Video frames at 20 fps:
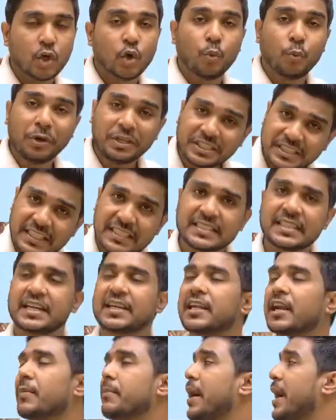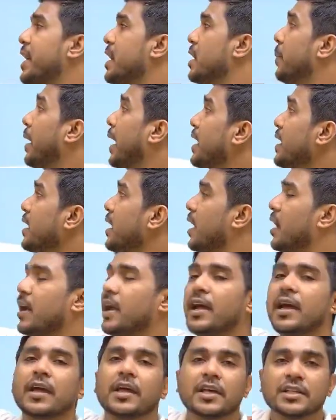which is determined by
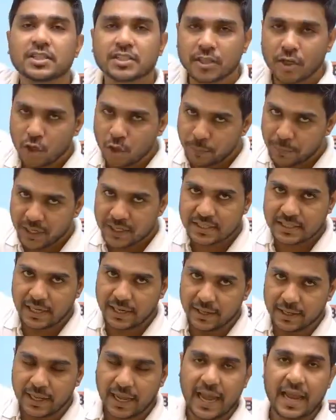stenopic slit.